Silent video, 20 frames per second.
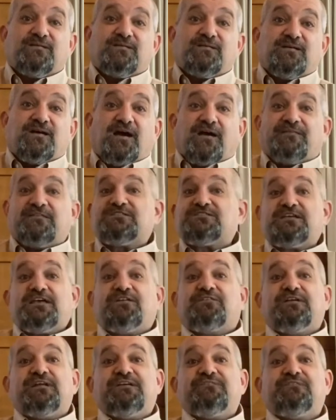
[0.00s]
On the
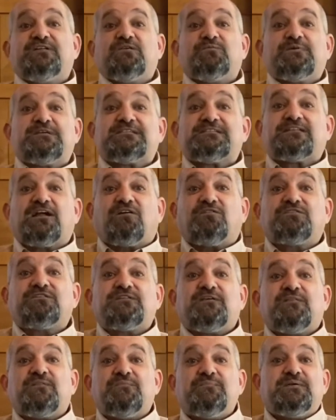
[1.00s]
Seder evening, we start
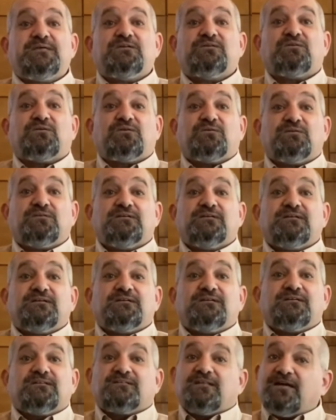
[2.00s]
the meal,
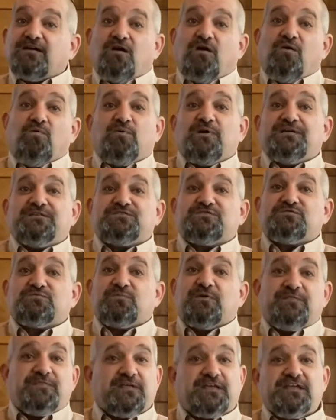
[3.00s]
like always,
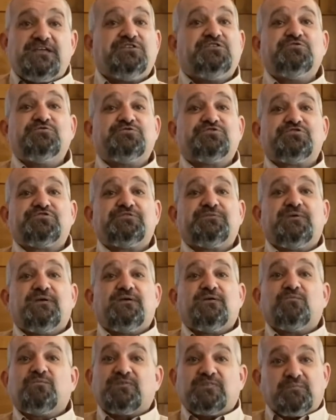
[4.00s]
with the Kiddush,
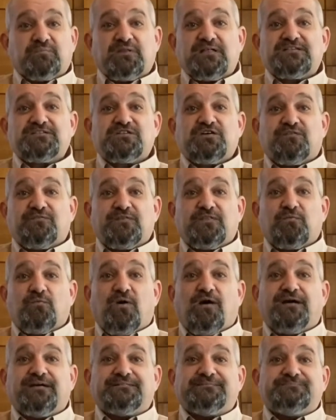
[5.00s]
with the blessing over the
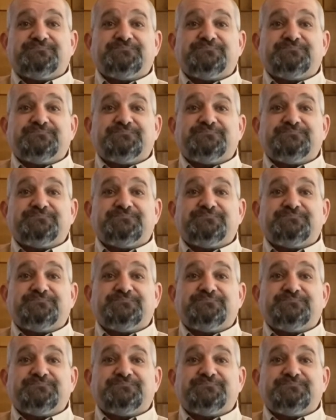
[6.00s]
wine.